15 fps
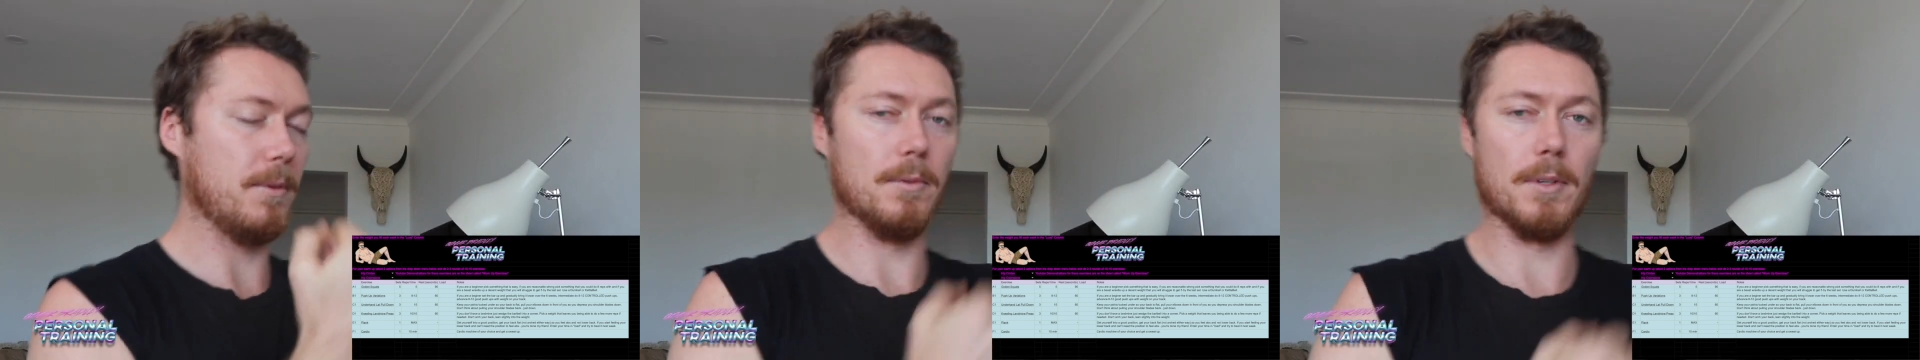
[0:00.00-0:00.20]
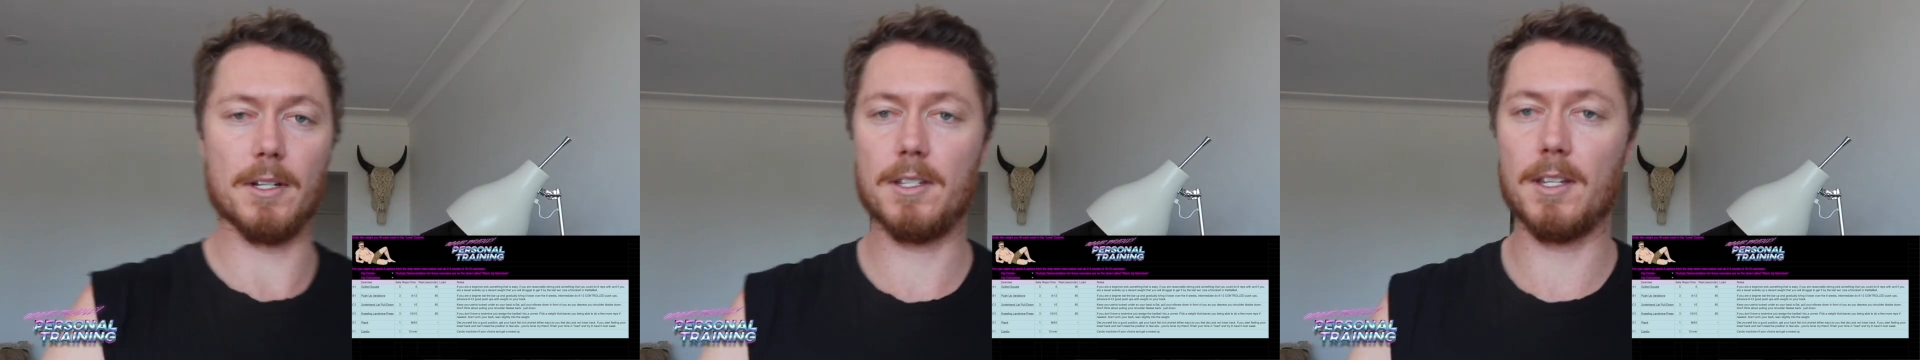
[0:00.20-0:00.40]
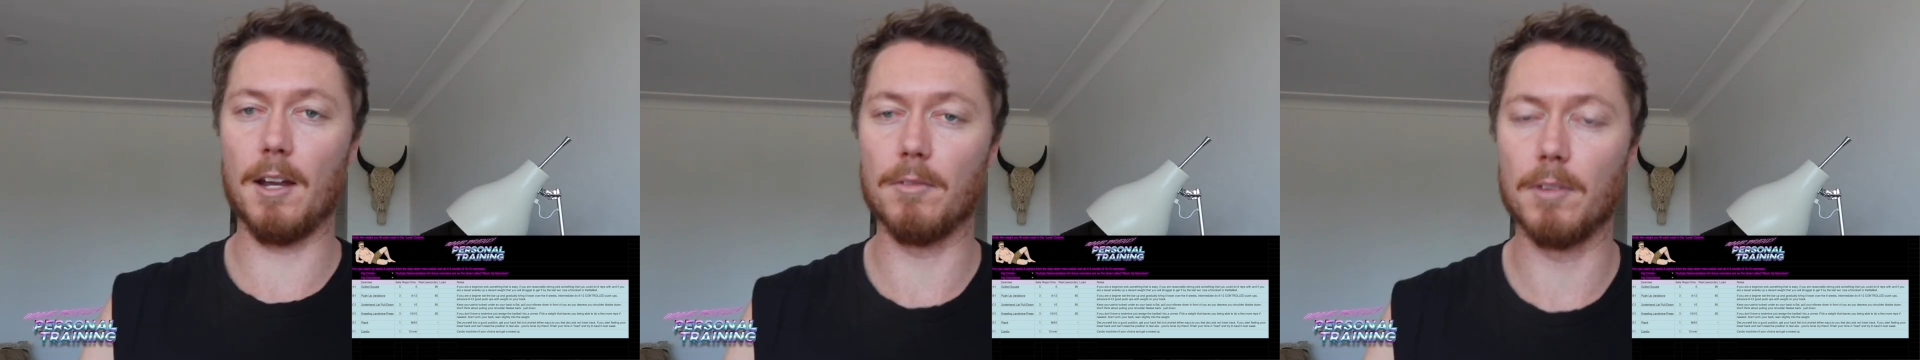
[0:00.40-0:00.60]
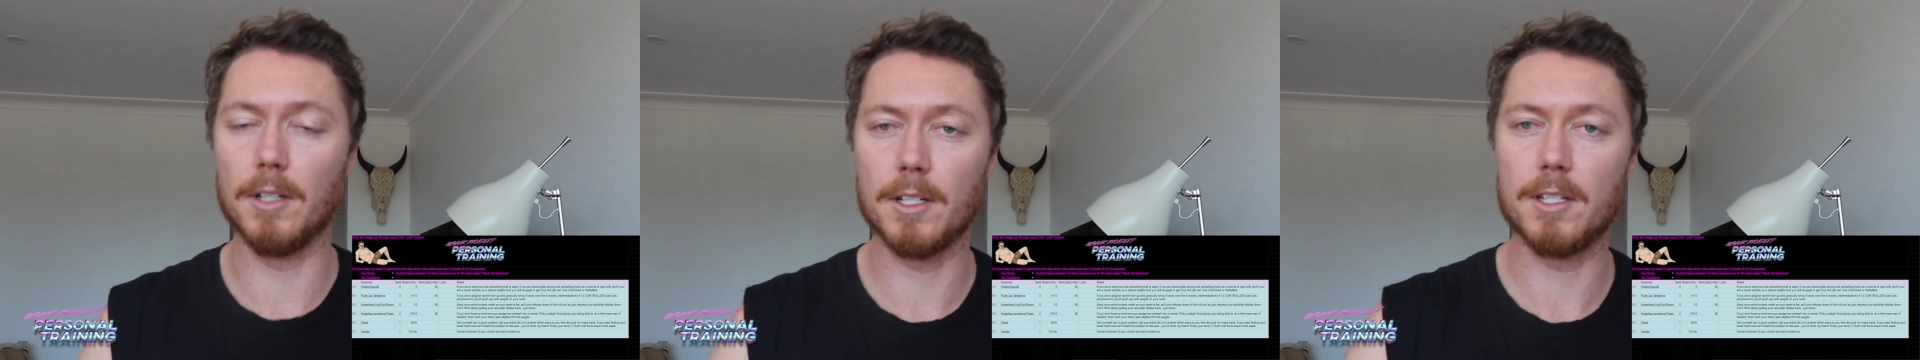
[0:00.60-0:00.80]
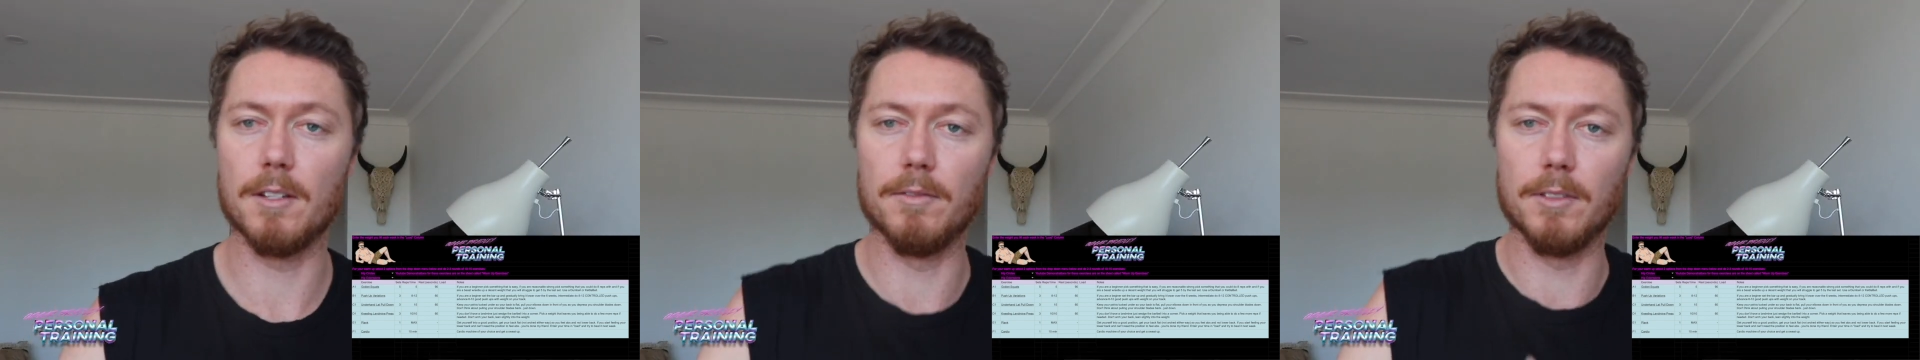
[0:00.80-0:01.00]
You want to stay
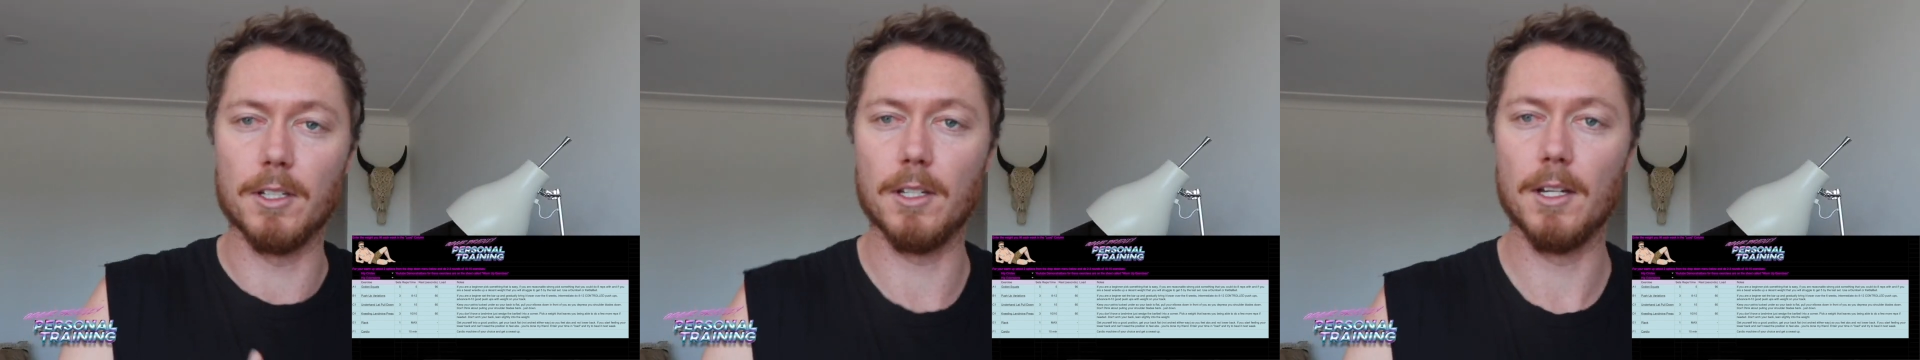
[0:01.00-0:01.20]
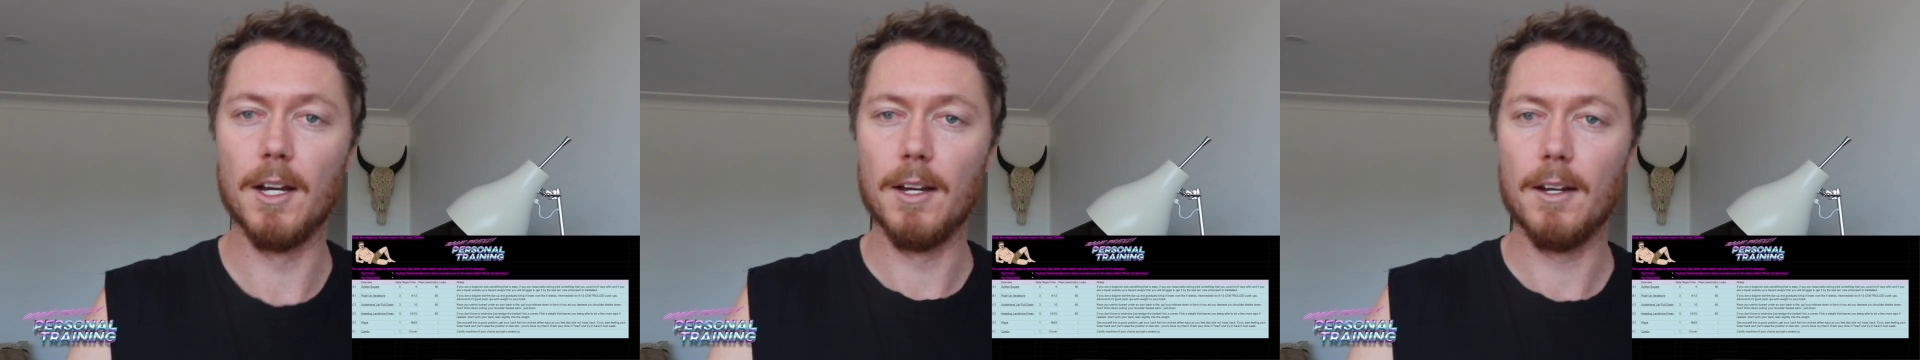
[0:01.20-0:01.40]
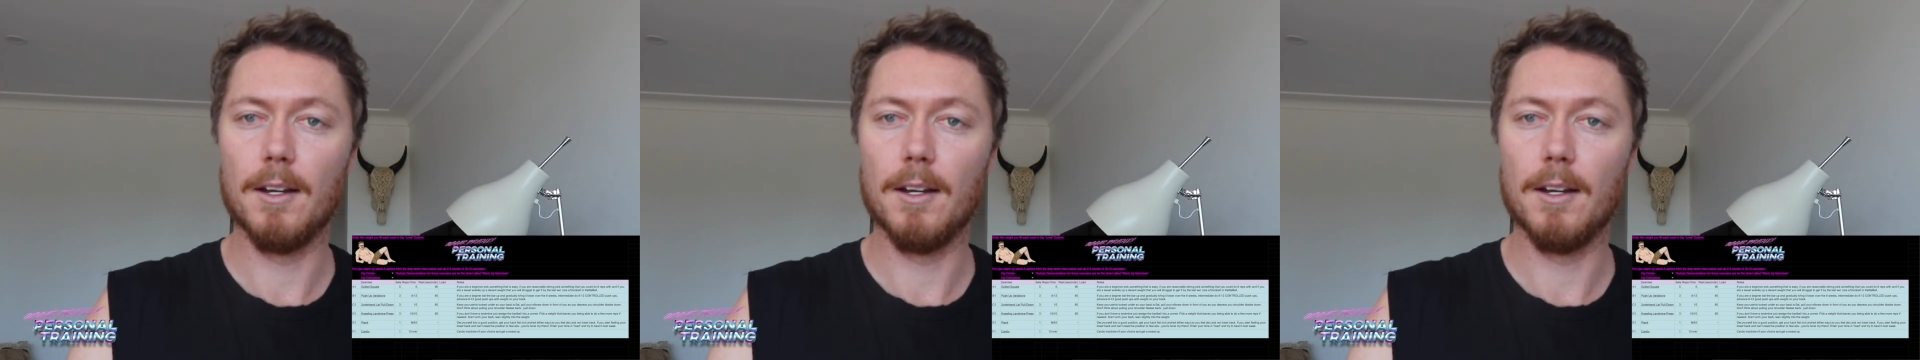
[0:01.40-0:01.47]
relatively